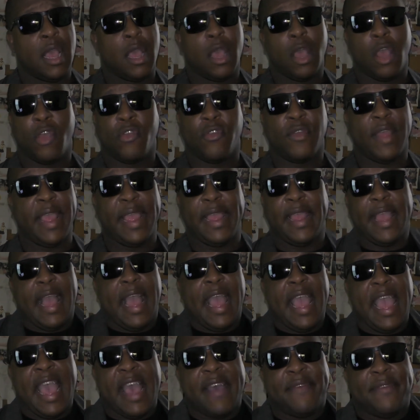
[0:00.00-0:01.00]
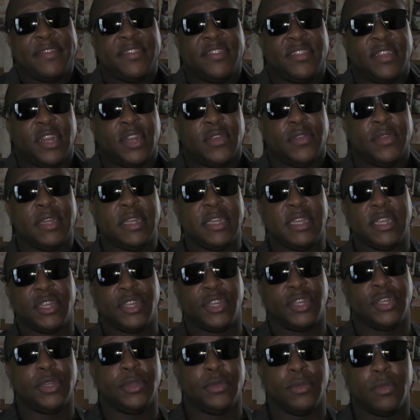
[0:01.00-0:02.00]
alright, I have a stuttering
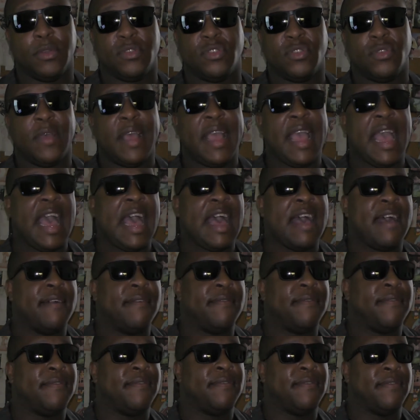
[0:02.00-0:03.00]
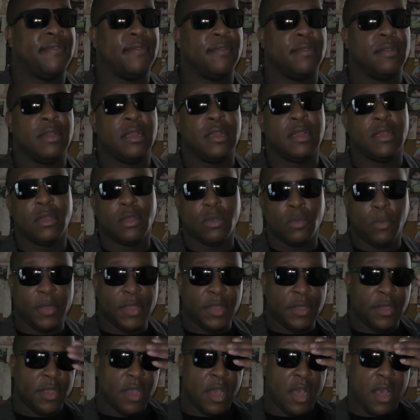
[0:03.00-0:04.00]
issue. So I have what
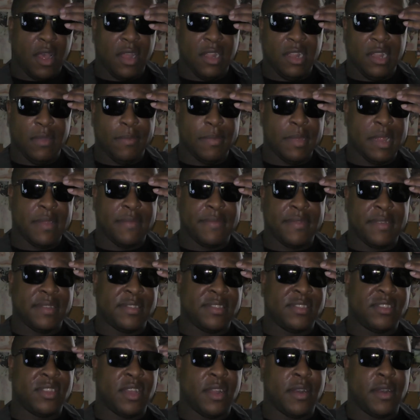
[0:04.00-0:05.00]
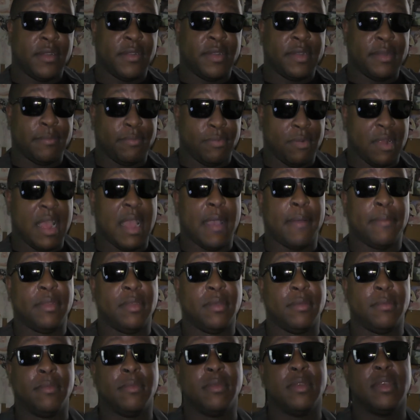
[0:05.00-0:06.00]
you call a little bit of a stuttering
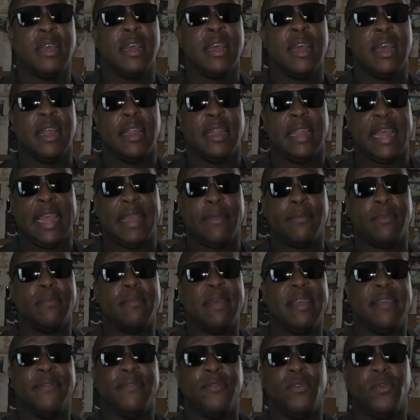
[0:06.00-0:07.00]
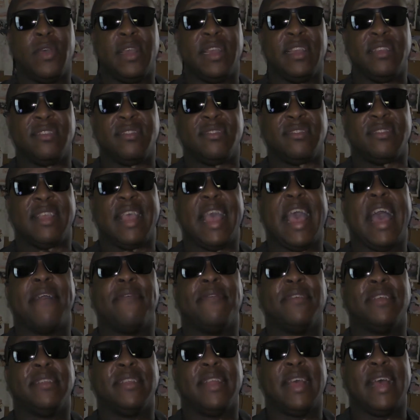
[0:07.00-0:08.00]
problem, like with my voice
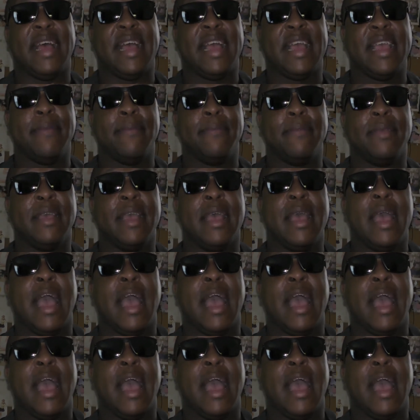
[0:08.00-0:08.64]
half the time.